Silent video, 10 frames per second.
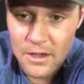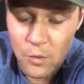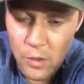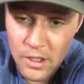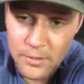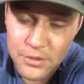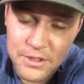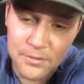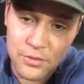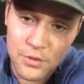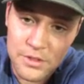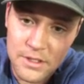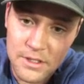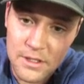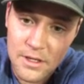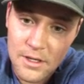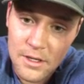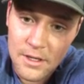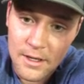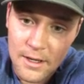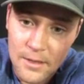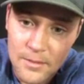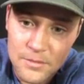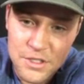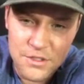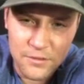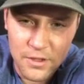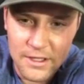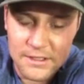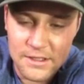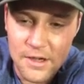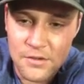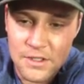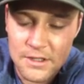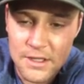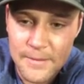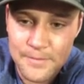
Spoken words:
100% protein, just for like scenarios like that.